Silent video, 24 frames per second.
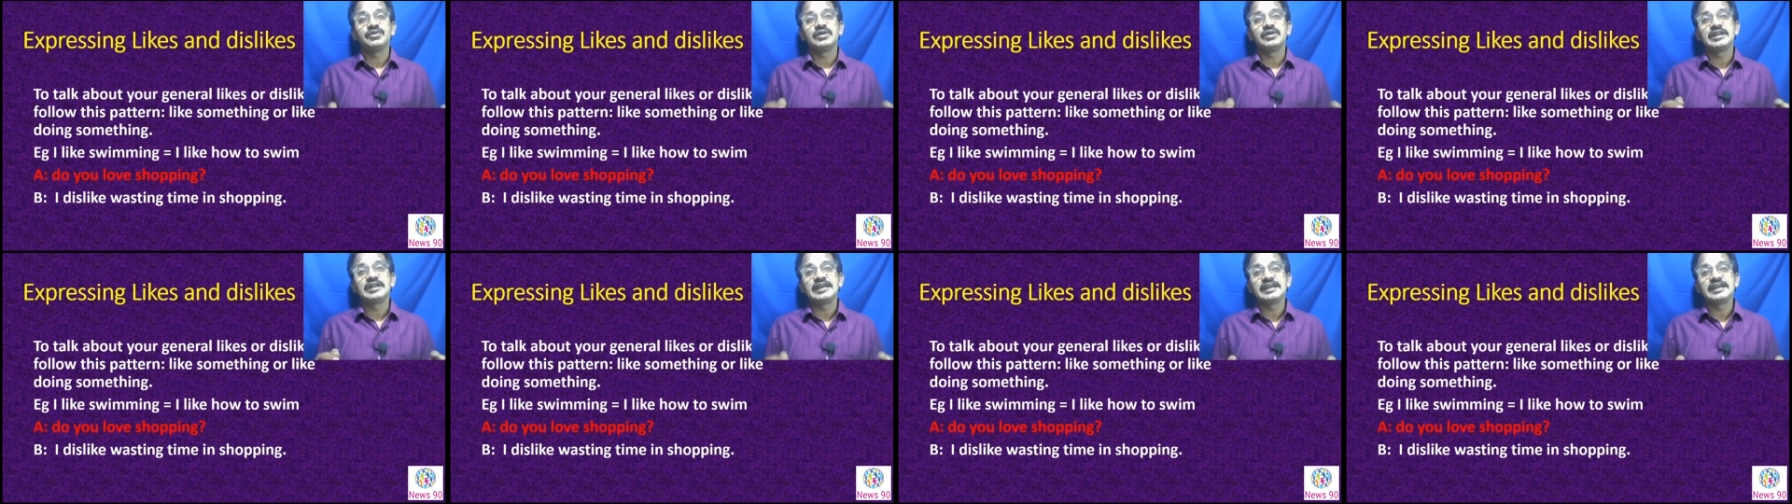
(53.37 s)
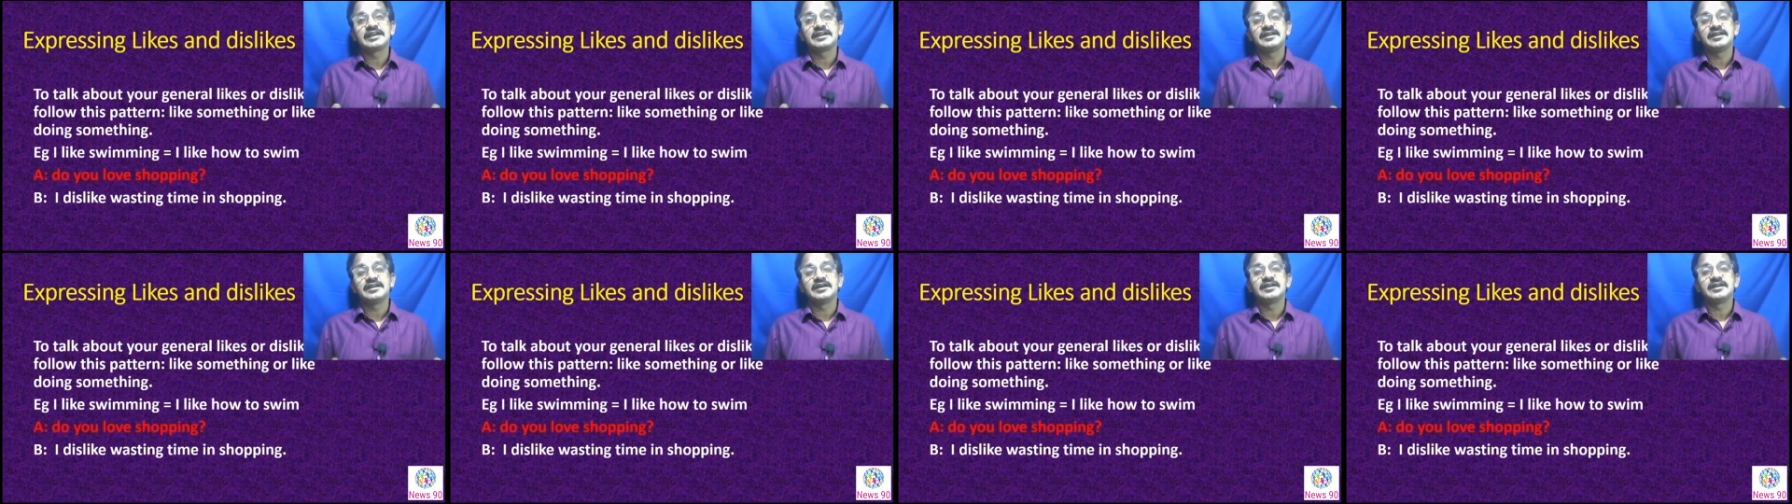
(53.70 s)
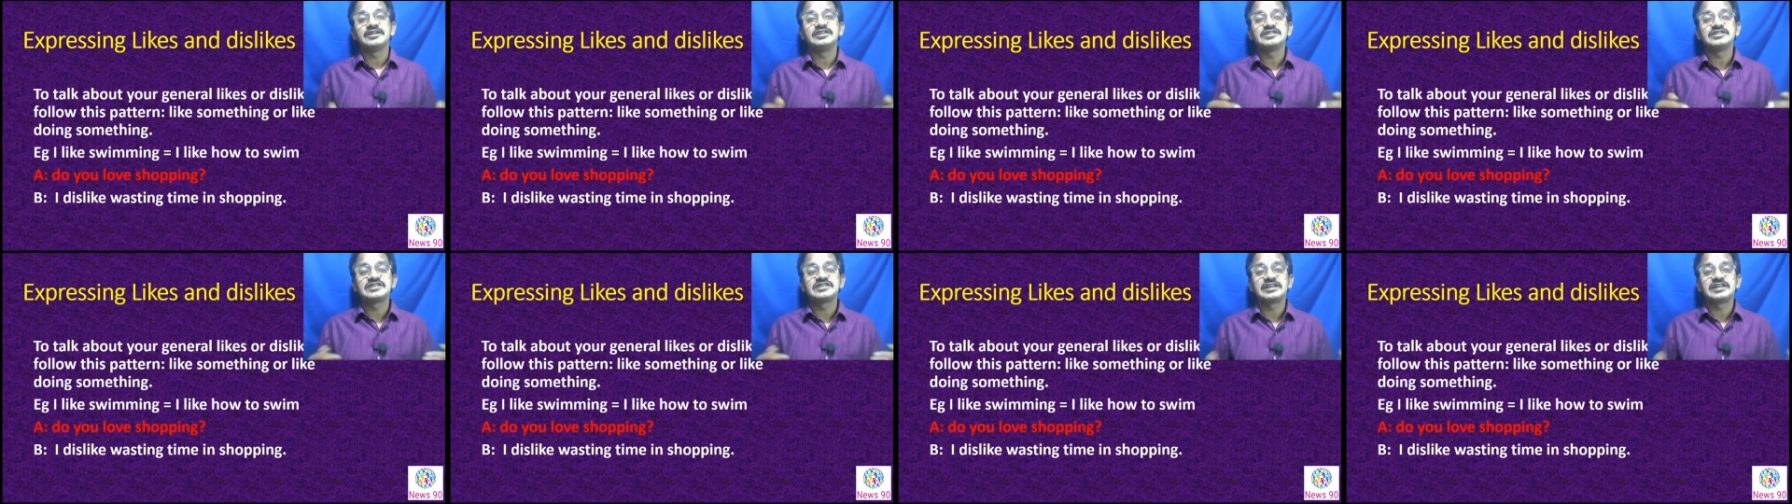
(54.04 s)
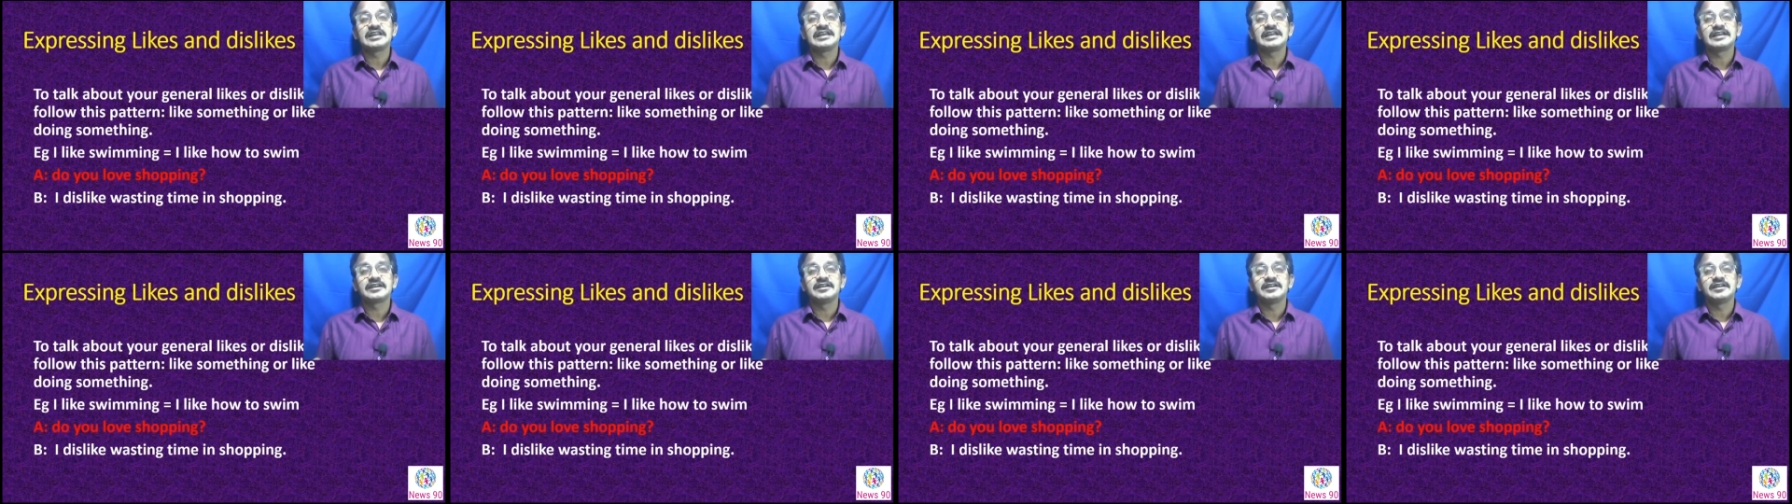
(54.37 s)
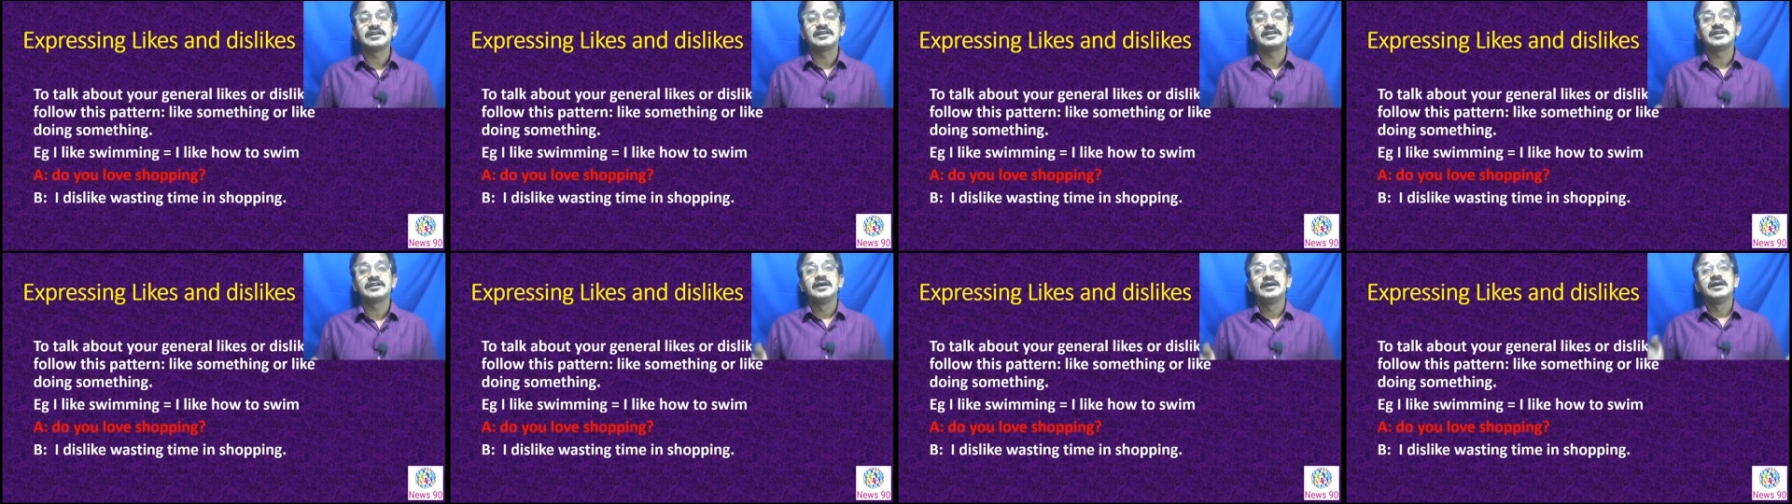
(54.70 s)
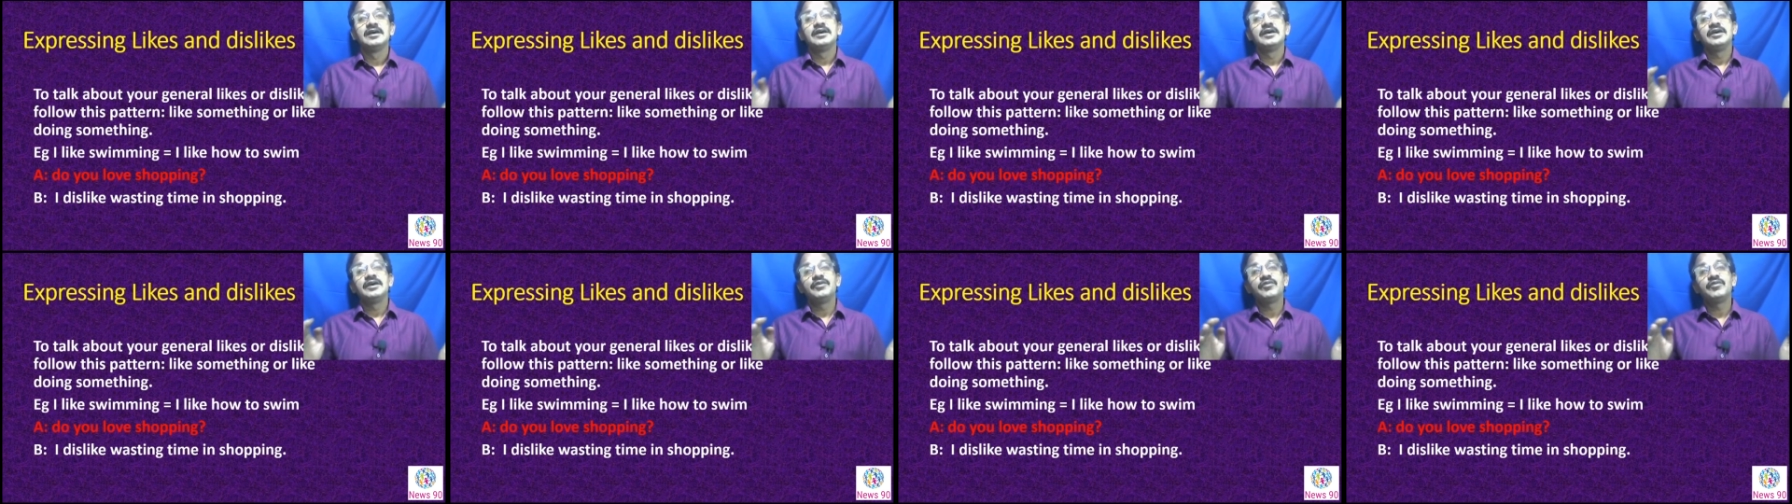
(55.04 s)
you liked or disliked or